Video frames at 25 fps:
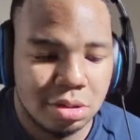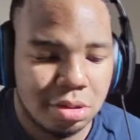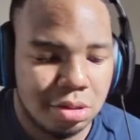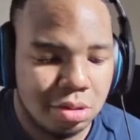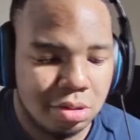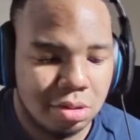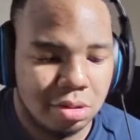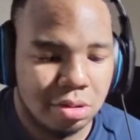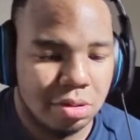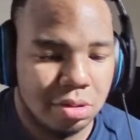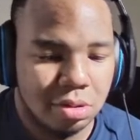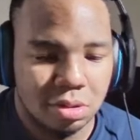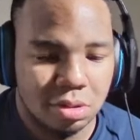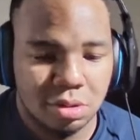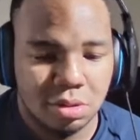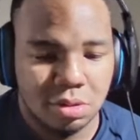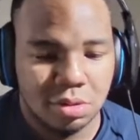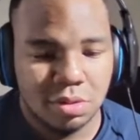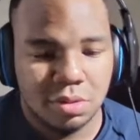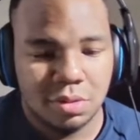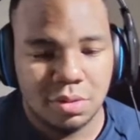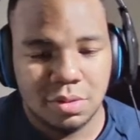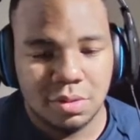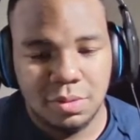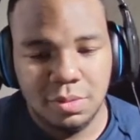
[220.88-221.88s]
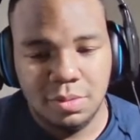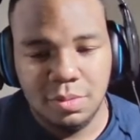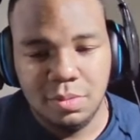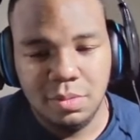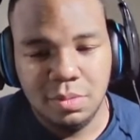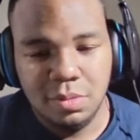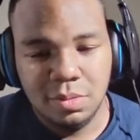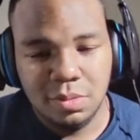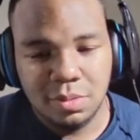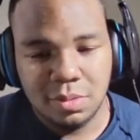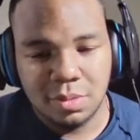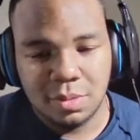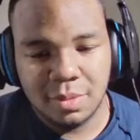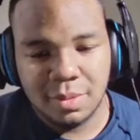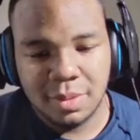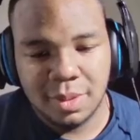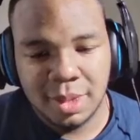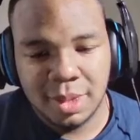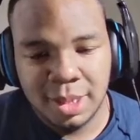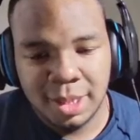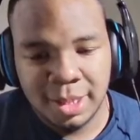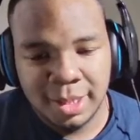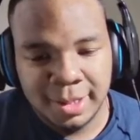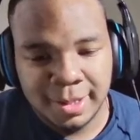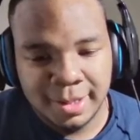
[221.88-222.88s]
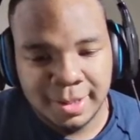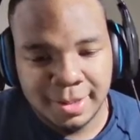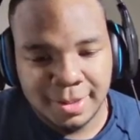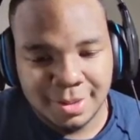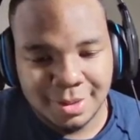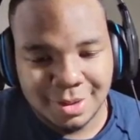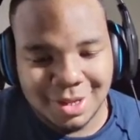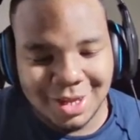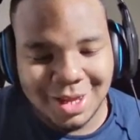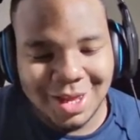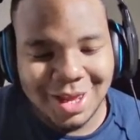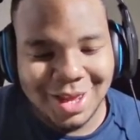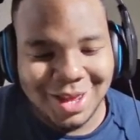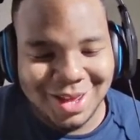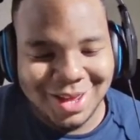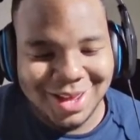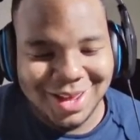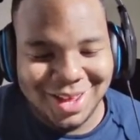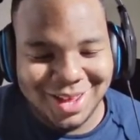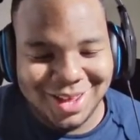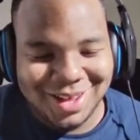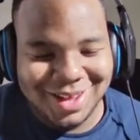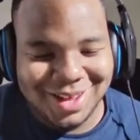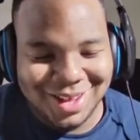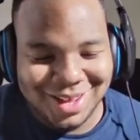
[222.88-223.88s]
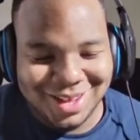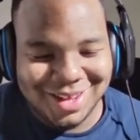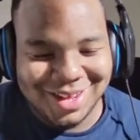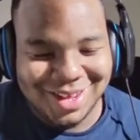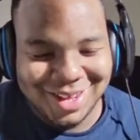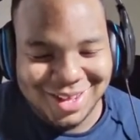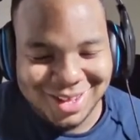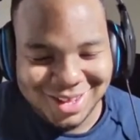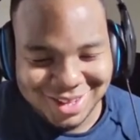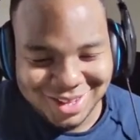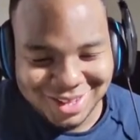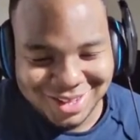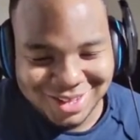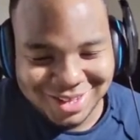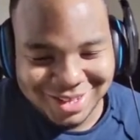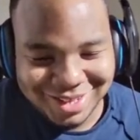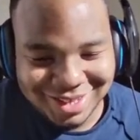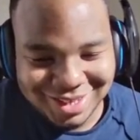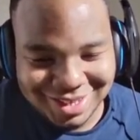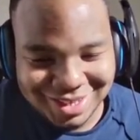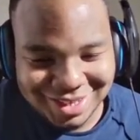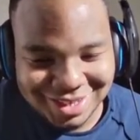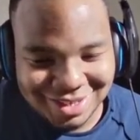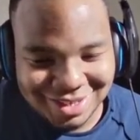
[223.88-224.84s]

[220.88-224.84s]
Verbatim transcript: four forty-five was caught in four K on his way to a cupcake. The